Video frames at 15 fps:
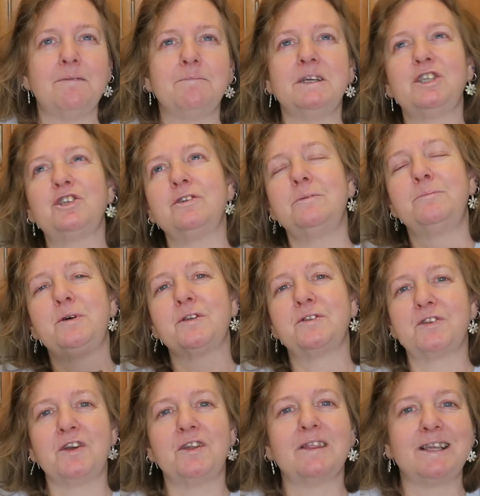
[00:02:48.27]
make sure you put
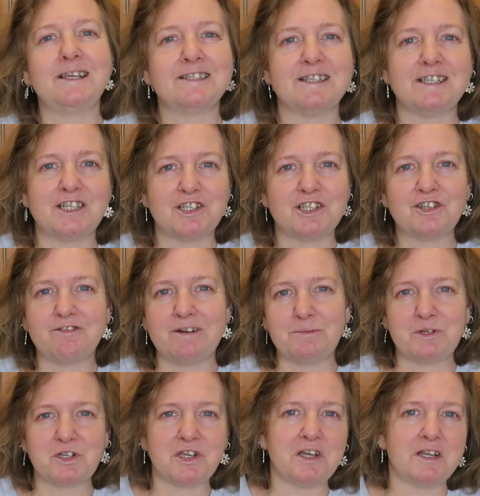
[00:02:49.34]
certain things in the
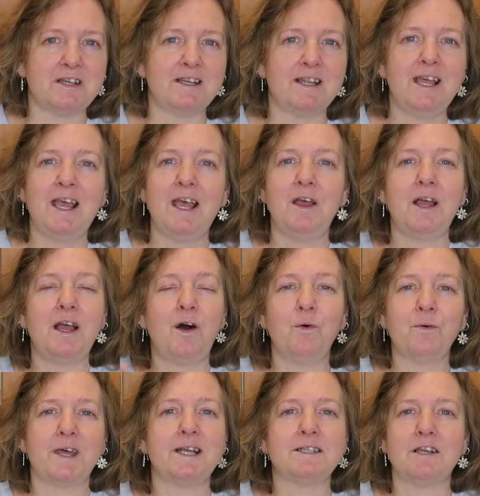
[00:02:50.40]
description and
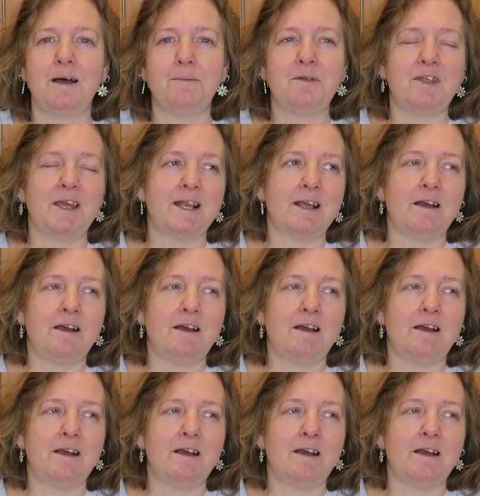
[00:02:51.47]
all that type of thing.